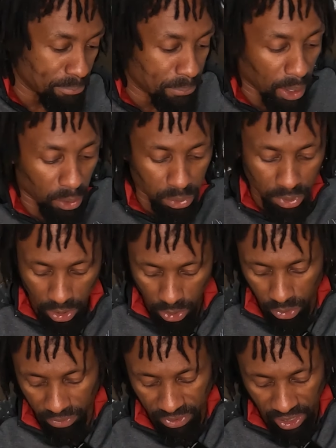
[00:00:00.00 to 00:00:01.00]

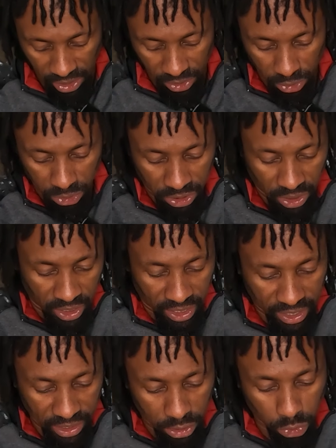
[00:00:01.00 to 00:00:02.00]
boatload of colors
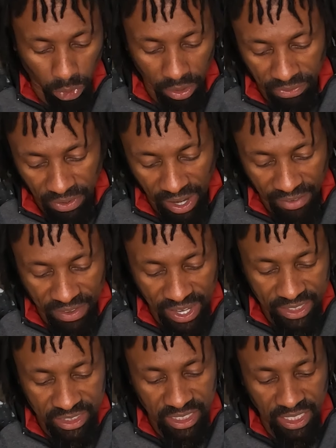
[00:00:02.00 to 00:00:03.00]
in the
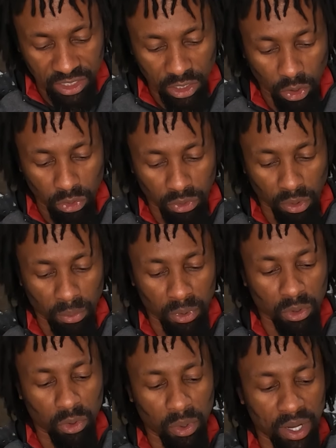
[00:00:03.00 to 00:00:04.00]
25X. Let's go through them
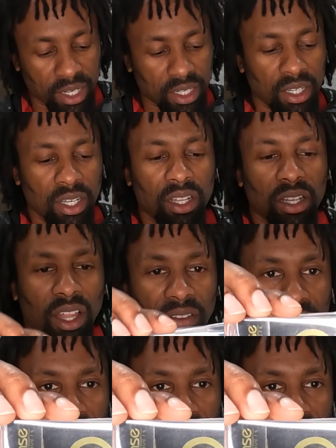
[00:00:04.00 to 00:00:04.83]
real quick. Love